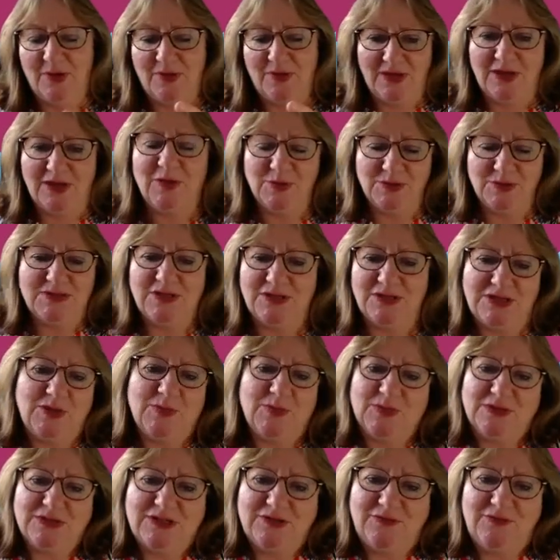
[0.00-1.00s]
but they also
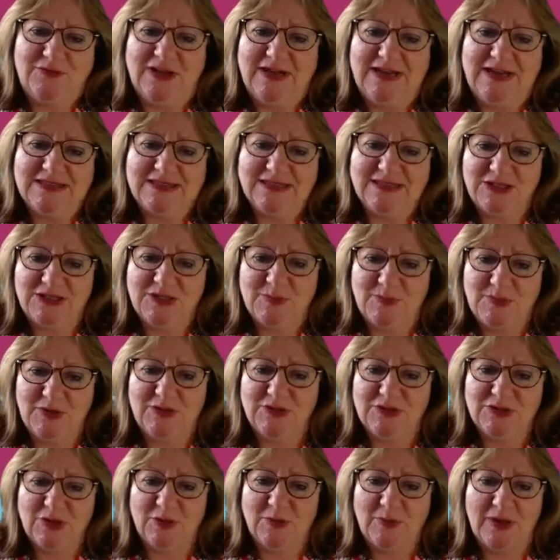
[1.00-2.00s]
don't want to feel it's a
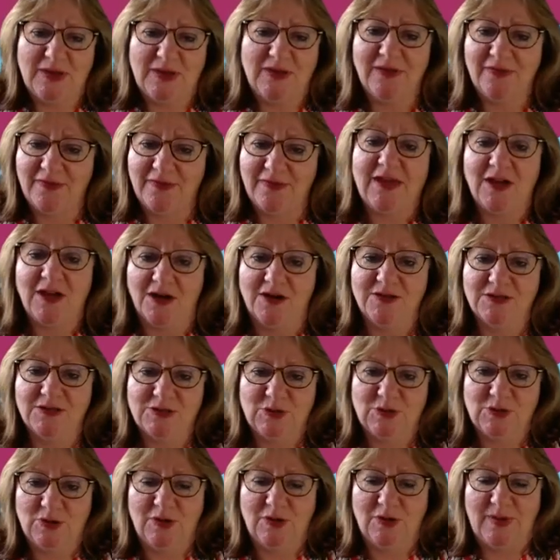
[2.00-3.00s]
taboo topic that they can't
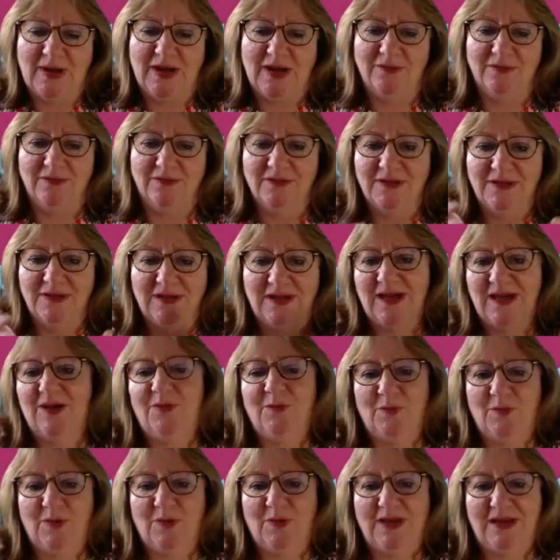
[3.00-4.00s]
talk about.
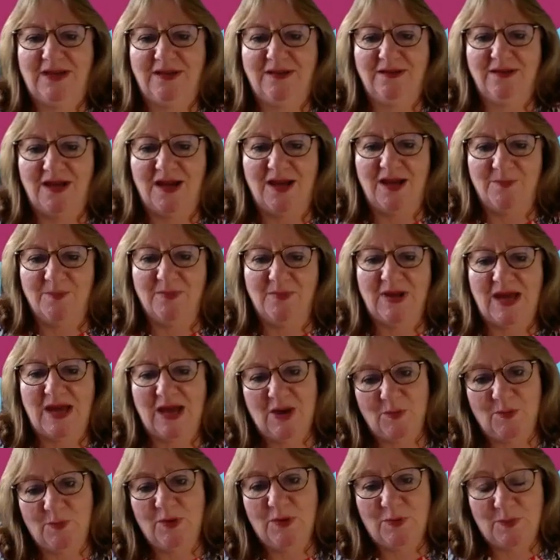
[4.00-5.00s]
And we
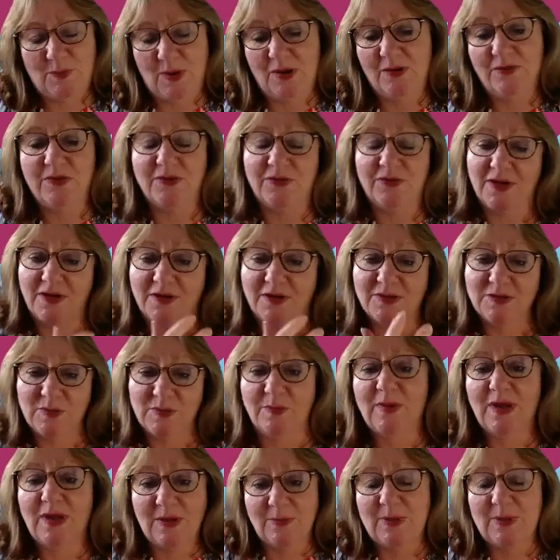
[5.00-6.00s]
help with both of those. We
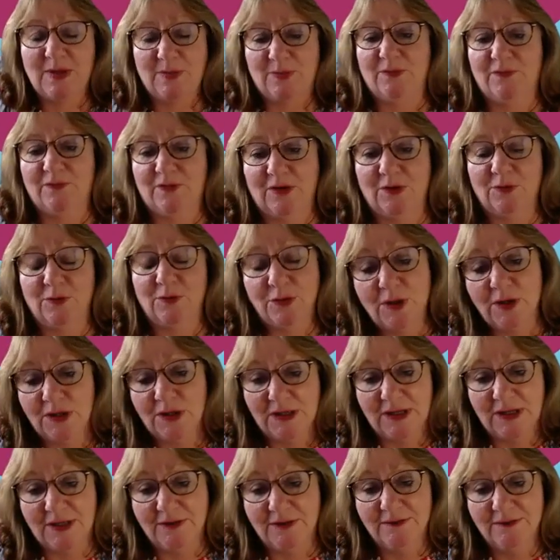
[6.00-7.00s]
make people feel not
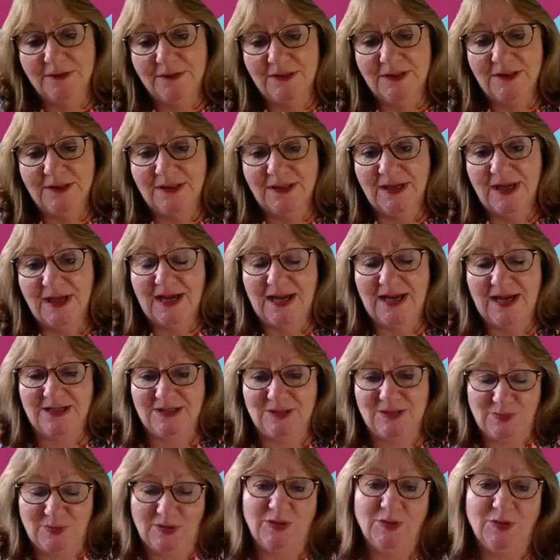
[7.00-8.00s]
alone,
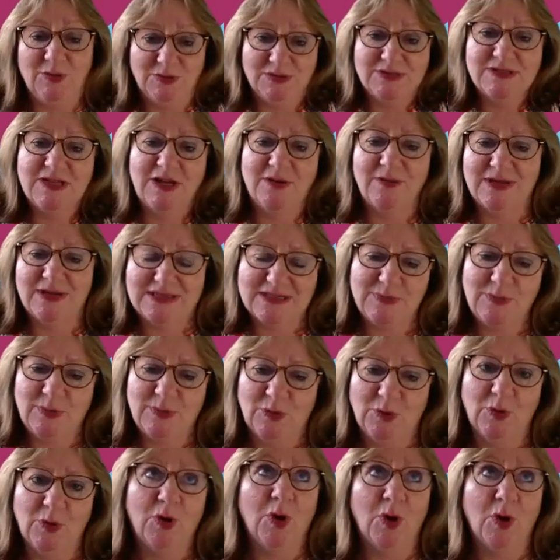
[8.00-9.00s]
and we also
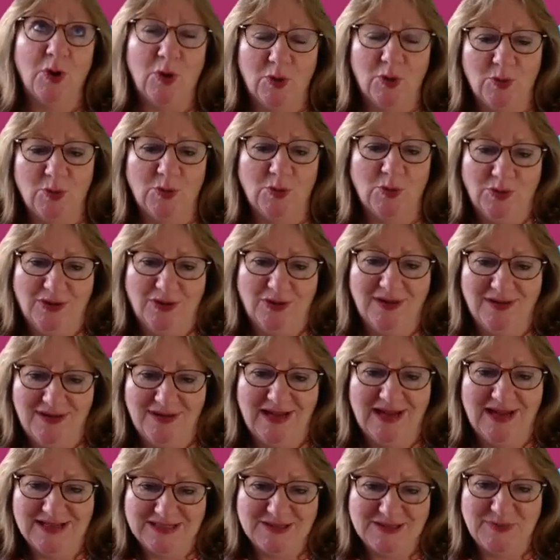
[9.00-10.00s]
explore all
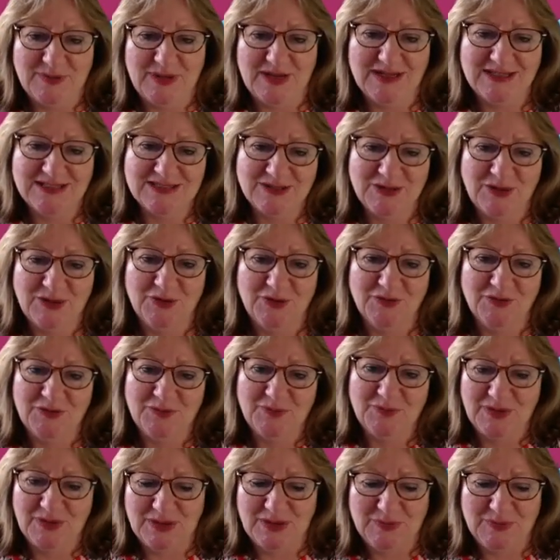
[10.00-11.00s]
aspects of
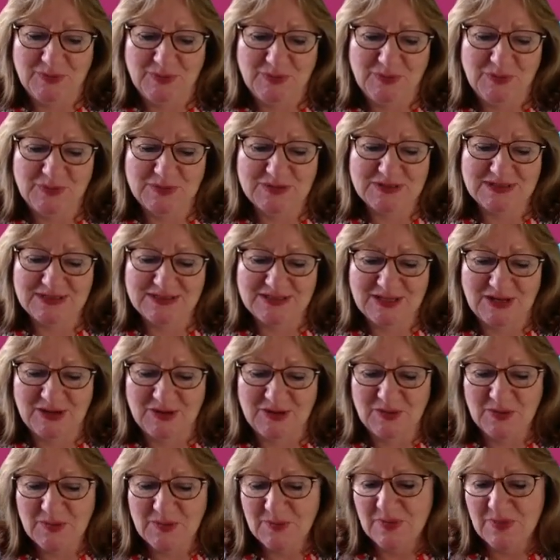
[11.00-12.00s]
menopause.
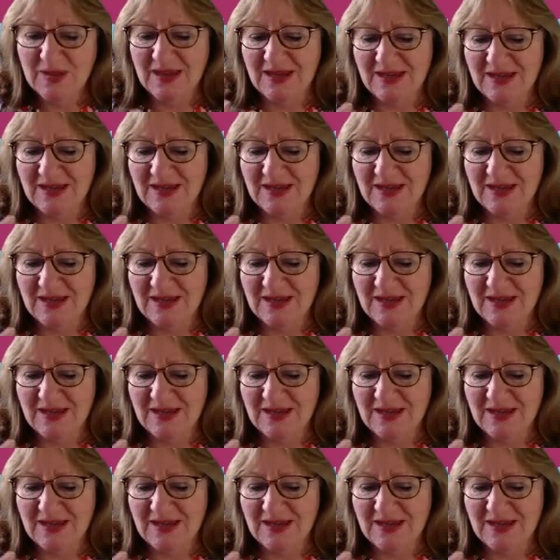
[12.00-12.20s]
So